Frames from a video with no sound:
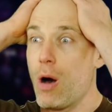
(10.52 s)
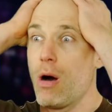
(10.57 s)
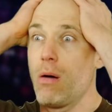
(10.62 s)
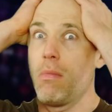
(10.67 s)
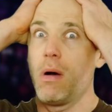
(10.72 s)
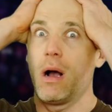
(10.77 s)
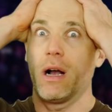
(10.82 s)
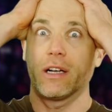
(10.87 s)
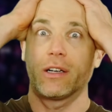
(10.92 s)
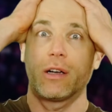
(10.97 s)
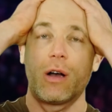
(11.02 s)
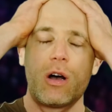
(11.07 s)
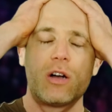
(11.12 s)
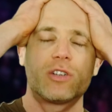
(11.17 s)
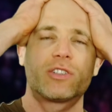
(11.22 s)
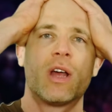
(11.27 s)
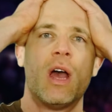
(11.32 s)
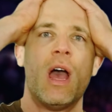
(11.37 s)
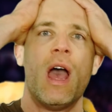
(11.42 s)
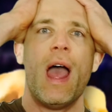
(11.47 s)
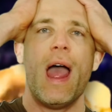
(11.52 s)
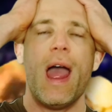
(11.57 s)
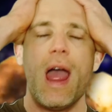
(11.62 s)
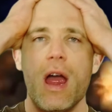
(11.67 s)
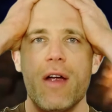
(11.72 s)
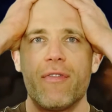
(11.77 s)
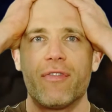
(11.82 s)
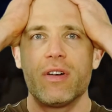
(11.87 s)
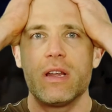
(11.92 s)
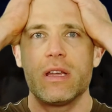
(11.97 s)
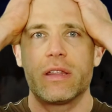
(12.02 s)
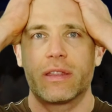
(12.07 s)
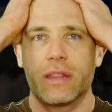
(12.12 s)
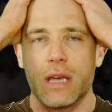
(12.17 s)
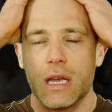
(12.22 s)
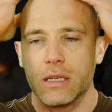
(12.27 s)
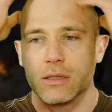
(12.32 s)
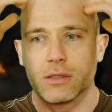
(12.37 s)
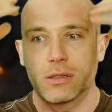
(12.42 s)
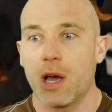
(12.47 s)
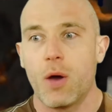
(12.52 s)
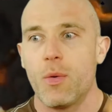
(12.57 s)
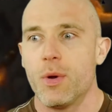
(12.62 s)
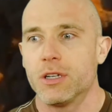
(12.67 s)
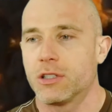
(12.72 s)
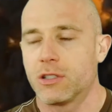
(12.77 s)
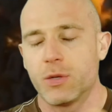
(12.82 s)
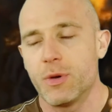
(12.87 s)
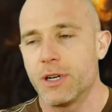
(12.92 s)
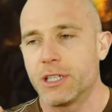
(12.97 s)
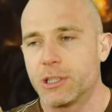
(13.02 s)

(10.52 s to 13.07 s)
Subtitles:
oh my gosh, everything's going to